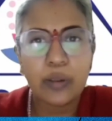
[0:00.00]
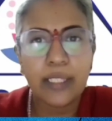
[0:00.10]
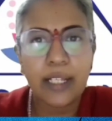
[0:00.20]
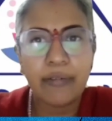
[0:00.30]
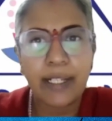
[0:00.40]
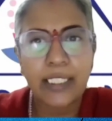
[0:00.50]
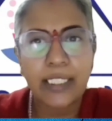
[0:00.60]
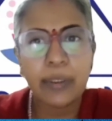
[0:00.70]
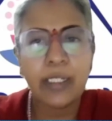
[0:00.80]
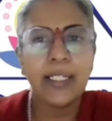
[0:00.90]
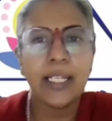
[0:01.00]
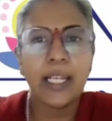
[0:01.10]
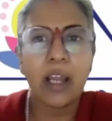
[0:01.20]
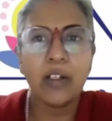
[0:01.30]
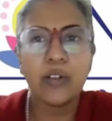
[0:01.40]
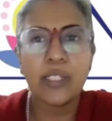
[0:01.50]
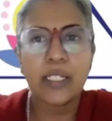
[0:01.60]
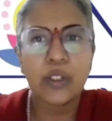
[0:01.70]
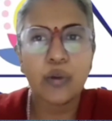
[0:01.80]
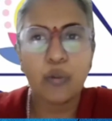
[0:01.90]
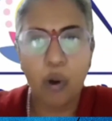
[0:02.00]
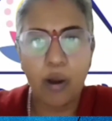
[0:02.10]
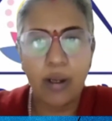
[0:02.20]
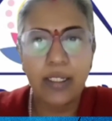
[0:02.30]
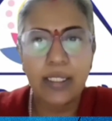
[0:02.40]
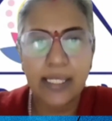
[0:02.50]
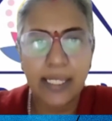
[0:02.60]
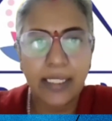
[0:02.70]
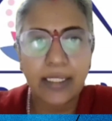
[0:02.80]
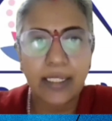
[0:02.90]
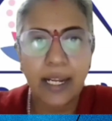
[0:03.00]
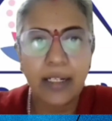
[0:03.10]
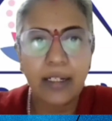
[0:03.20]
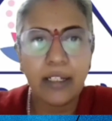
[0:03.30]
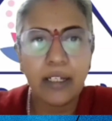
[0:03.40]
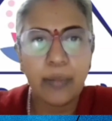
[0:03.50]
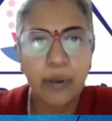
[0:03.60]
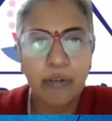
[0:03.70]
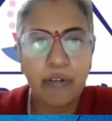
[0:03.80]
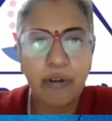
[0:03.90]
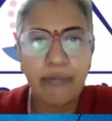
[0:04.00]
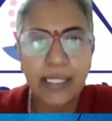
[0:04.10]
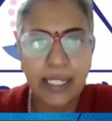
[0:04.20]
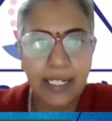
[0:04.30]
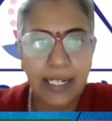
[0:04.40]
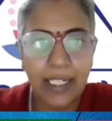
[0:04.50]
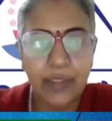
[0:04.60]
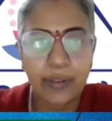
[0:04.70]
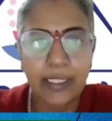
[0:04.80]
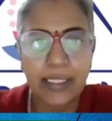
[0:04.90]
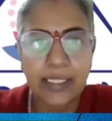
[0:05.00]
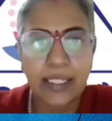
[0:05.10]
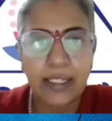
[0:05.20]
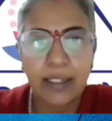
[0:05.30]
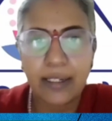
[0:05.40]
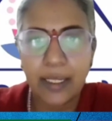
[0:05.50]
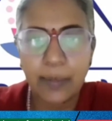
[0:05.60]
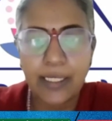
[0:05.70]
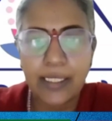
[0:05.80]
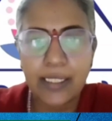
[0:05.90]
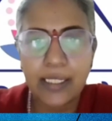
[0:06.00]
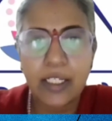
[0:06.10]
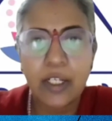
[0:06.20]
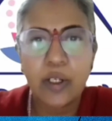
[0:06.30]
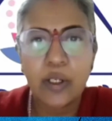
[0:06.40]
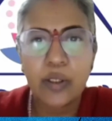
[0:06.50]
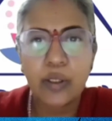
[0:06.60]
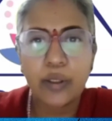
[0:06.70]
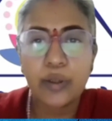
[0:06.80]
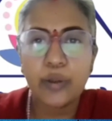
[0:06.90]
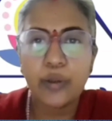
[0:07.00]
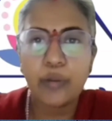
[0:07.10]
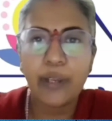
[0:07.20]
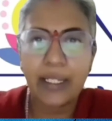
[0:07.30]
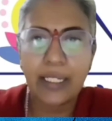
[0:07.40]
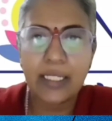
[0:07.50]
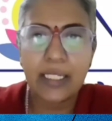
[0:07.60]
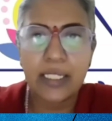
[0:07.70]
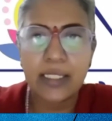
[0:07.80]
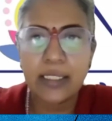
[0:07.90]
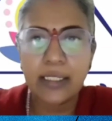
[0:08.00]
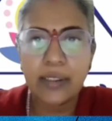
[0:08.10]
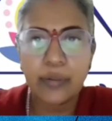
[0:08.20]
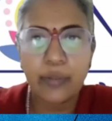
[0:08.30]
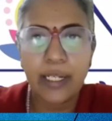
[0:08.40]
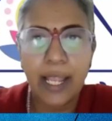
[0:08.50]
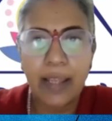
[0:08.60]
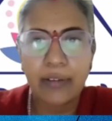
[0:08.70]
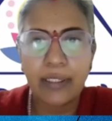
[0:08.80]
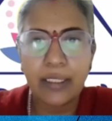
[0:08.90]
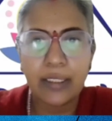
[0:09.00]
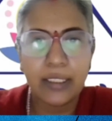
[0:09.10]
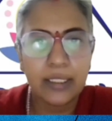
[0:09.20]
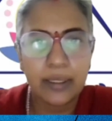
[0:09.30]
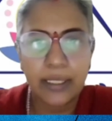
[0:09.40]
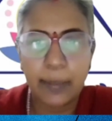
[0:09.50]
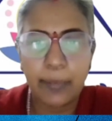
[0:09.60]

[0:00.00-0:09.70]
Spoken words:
So their flexibility allows us to walk, sit, and perform physical activities, right, masters? So due to various reasons, we'll have the